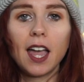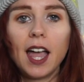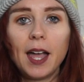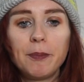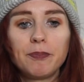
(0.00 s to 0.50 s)

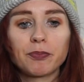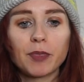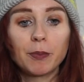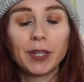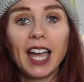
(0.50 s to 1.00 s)

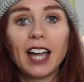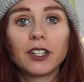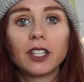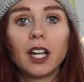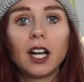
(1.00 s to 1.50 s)
But yeah,
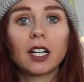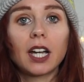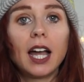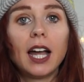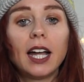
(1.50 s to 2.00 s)
good luck
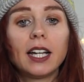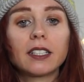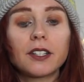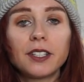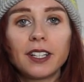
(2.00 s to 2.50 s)

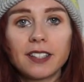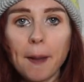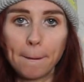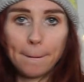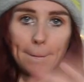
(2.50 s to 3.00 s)
and I'll see you next
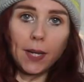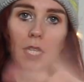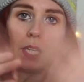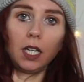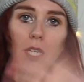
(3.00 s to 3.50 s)
time.
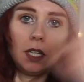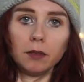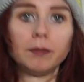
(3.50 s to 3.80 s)
Bye.